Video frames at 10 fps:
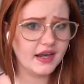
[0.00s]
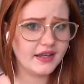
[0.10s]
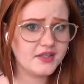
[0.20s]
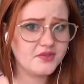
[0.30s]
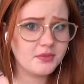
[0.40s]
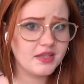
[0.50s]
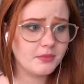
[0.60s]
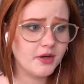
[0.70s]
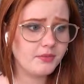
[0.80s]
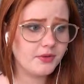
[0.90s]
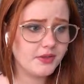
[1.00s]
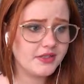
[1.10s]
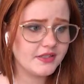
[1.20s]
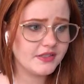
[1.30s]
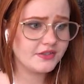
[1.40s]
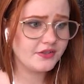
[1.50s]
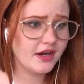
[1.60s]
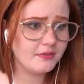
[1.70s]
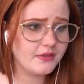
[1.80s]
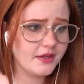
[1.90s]
I guess would be the proper word to
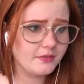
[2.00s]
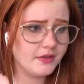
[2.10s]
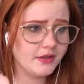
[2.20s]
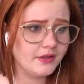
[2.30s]
describe them.